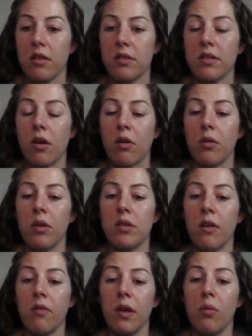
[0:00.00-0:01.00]
So you
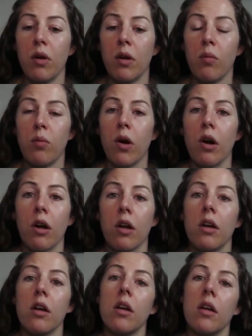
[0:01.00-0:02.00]
definitely want to work
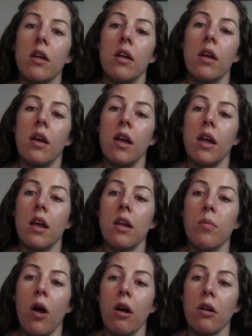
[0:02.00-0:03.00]

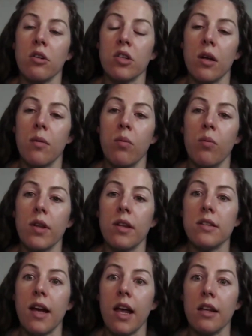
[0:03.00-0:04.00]
in partnership with a
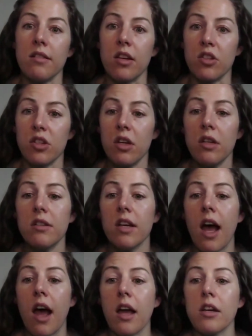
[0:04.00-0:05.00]
dietitian to
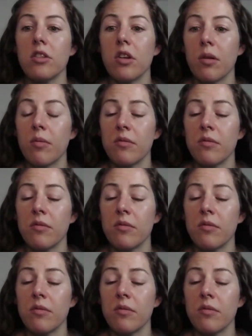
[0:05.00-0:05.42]
kind of